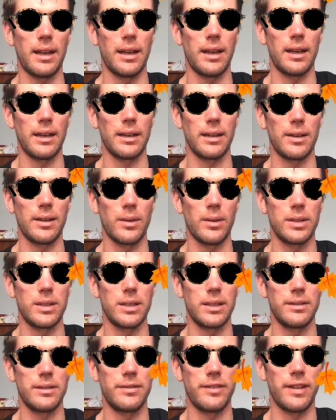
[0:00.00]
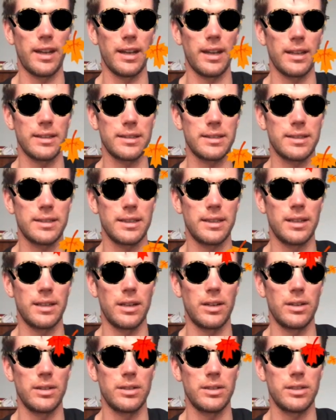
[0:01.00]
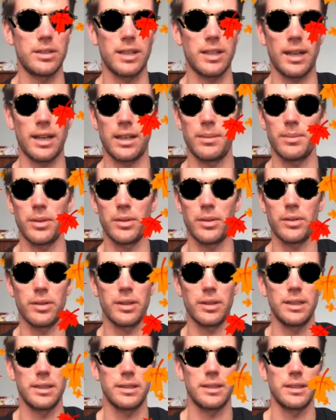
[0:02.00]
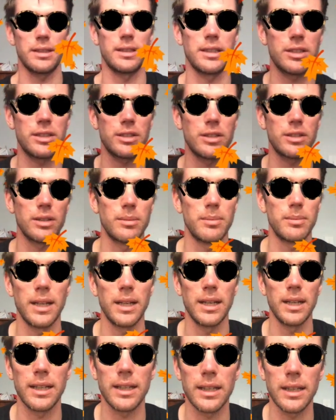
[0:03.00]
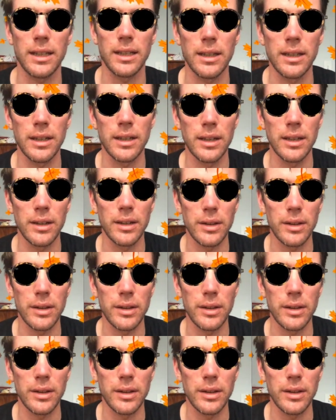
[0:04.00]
going to advanced and unchecking both of these. And this should make the